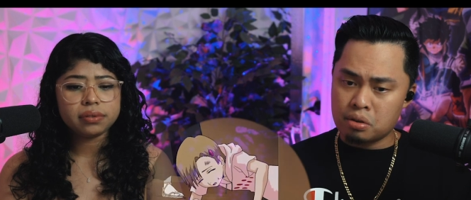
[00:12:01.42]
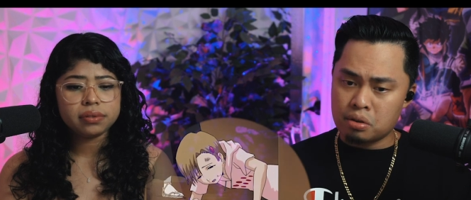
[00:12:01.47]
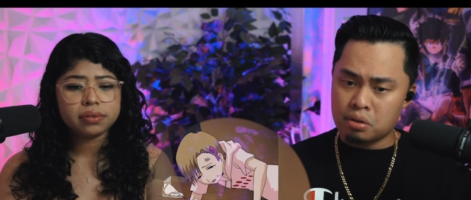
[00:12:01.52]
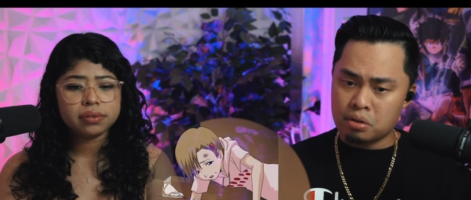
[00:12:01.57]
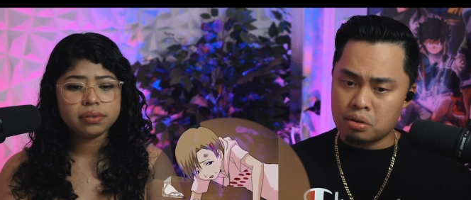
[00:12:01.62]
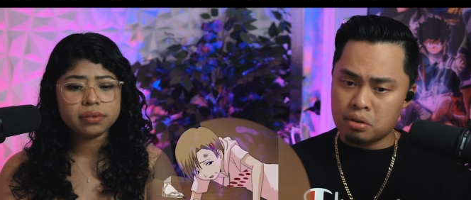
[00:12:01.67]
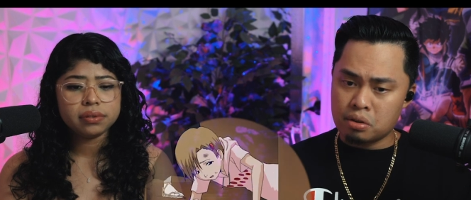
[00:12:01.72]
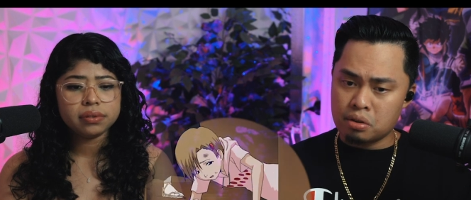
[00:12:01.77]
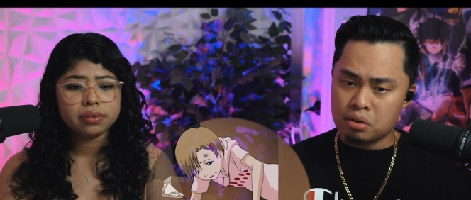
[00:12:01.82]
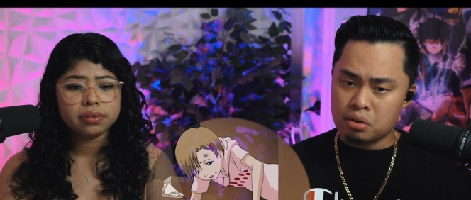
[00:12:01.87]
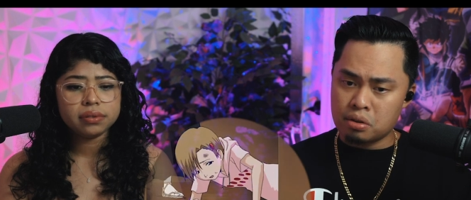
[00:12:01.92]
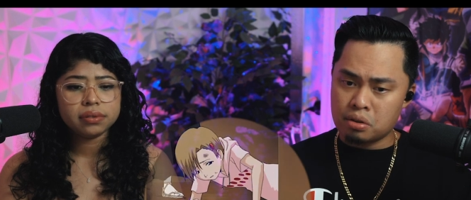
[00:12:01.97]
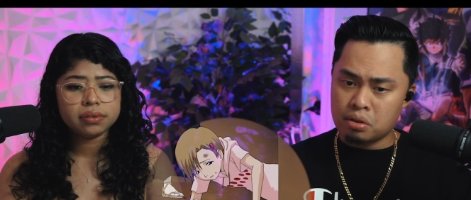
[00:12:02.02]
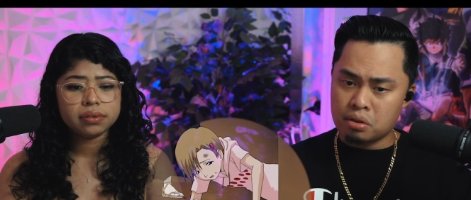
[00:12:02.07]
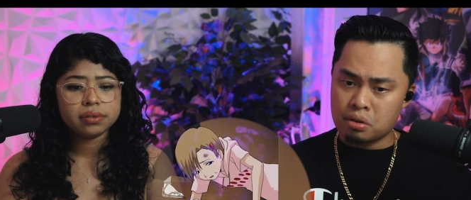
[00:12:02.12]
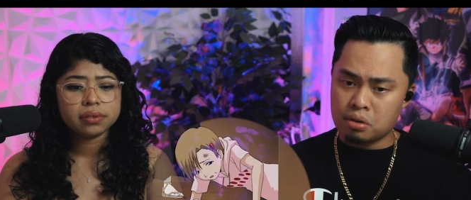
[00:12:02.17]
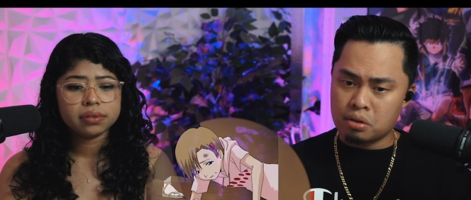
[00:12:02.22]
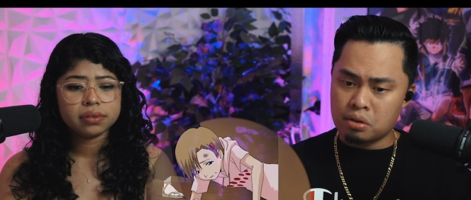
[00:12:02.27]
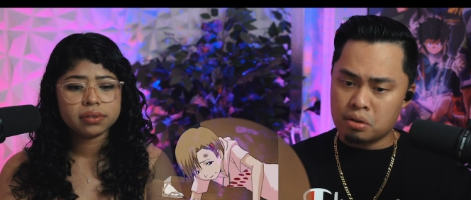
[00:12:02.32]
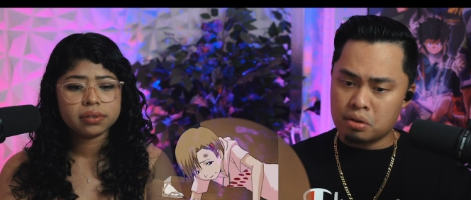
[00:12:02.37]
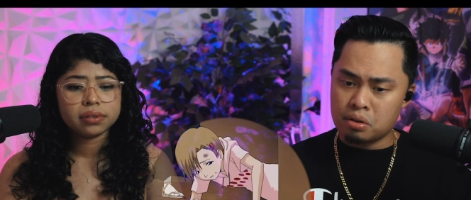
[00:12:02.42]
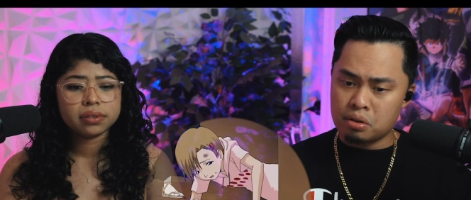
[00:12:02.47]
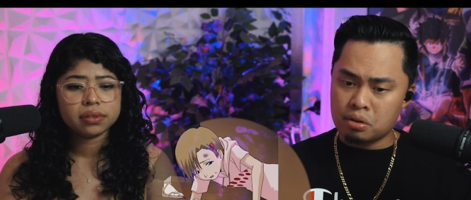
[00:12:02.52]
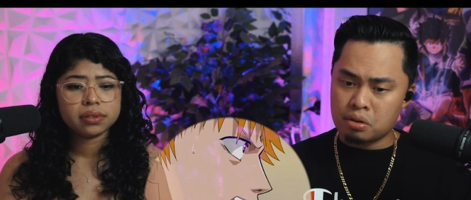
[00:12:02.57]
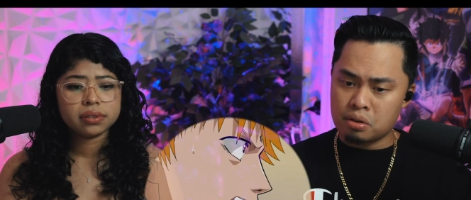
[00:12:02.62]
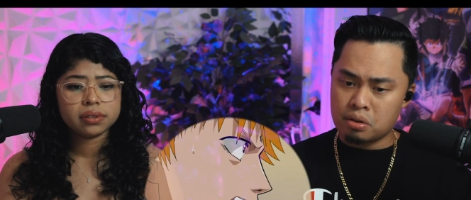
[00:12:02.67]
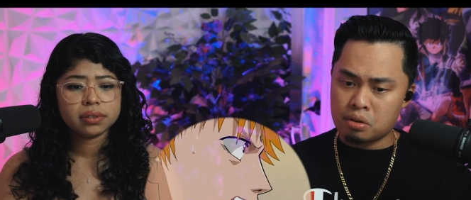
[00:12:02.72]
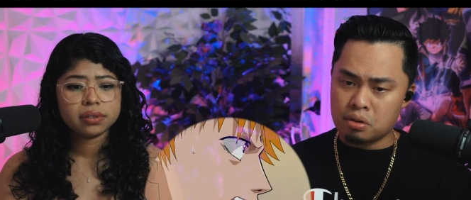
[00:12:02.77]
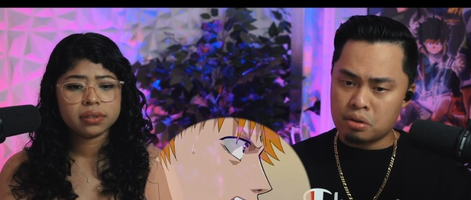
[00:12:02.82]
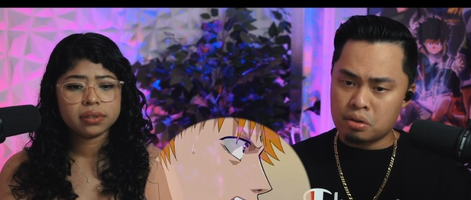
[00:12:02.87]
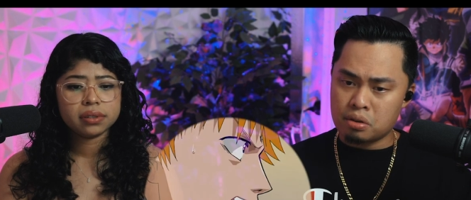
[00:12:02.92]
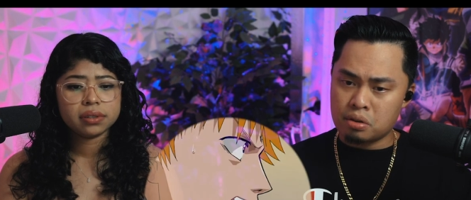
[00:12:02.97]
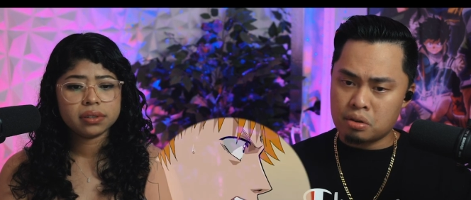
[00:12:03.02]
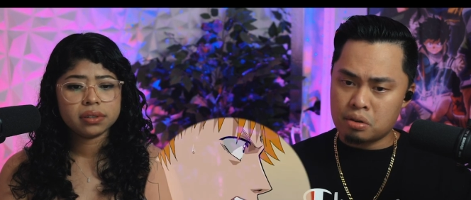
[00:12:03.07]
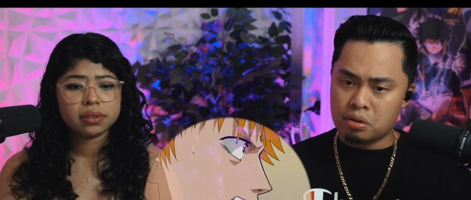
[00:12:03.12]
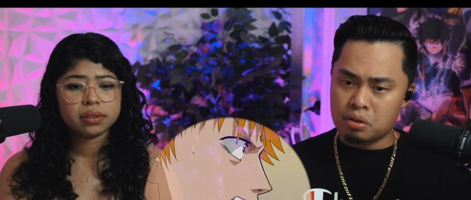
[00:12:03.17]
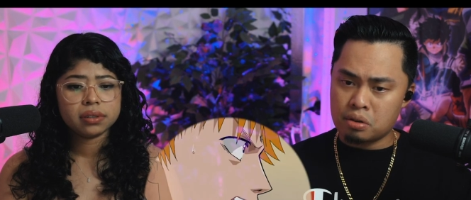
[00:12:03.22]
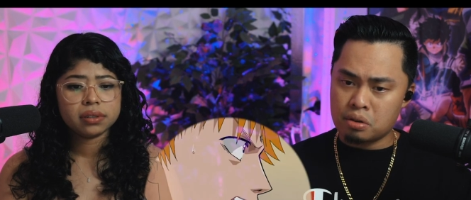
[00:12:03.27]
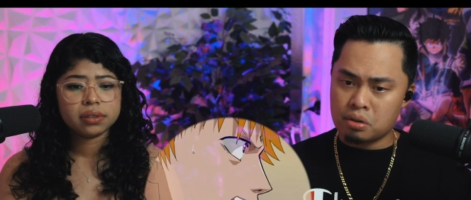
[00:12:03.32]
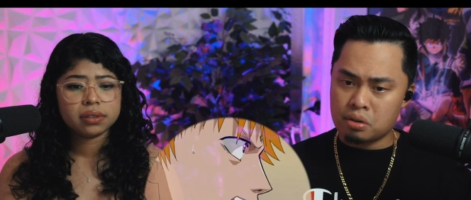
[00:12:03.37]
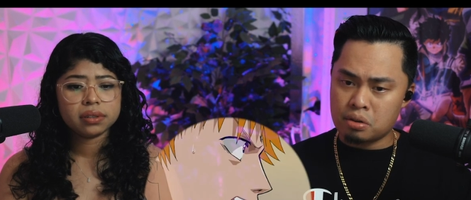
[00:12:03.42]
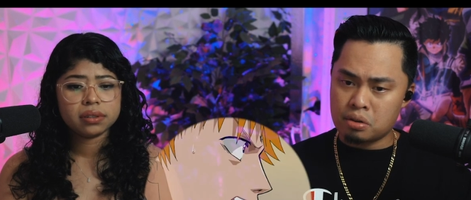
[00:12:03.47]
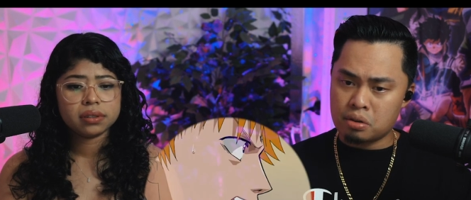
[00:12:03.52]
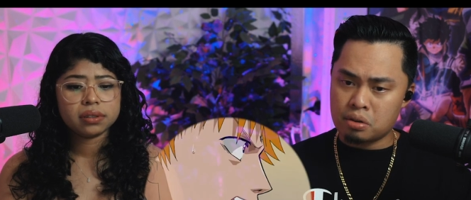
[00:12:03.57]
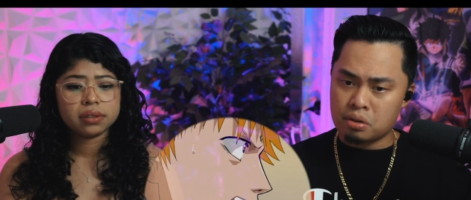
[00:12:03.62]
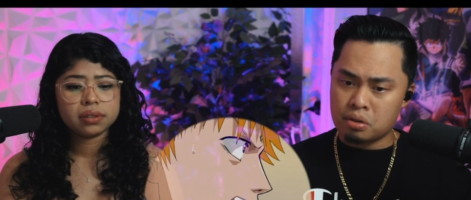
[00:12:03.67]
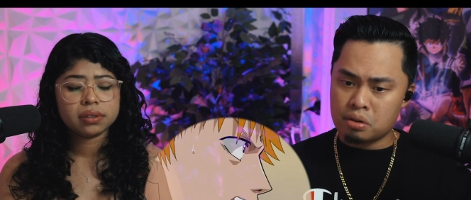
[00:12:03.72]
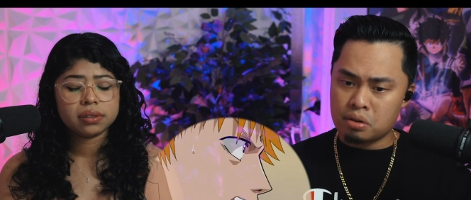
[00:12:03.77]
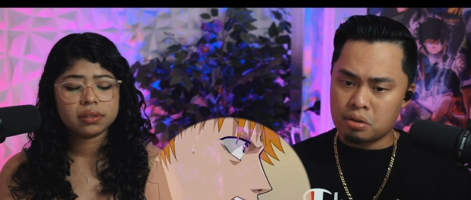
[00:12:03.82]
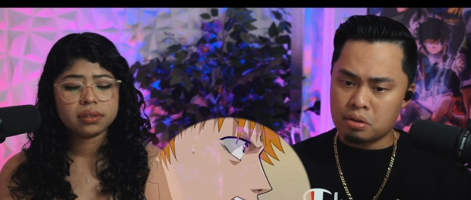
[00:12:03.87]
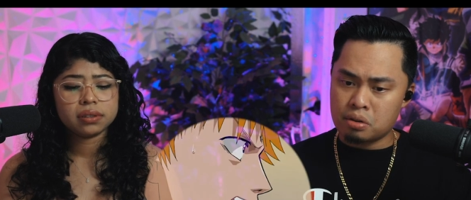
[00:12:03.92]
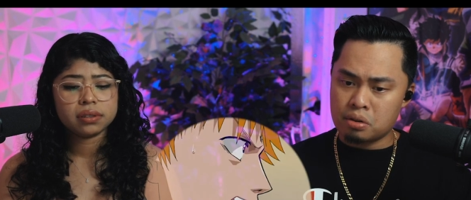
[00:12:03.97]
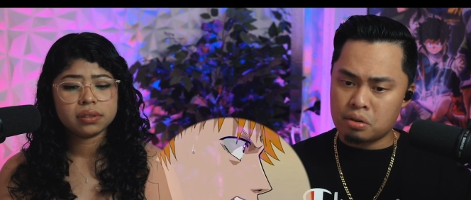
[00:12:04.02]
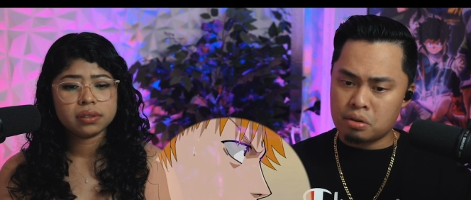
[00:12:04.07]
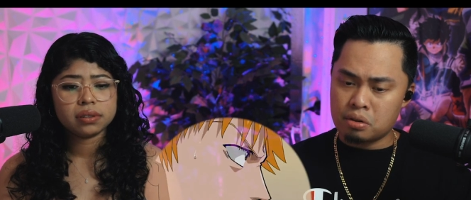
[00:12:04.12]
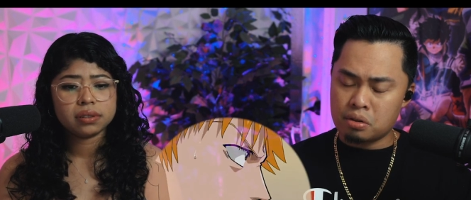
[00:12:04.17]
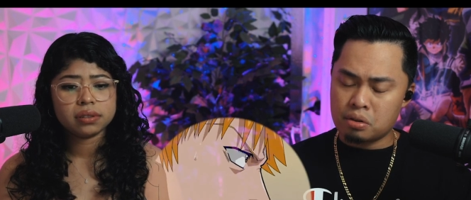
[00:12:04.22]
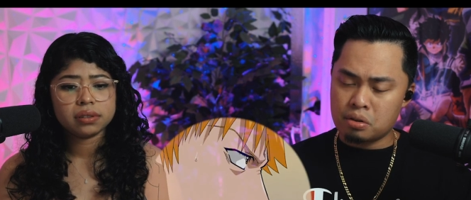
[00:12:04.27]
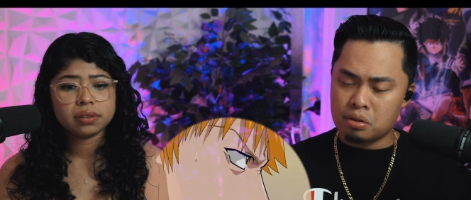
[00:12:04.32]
(no one is talking)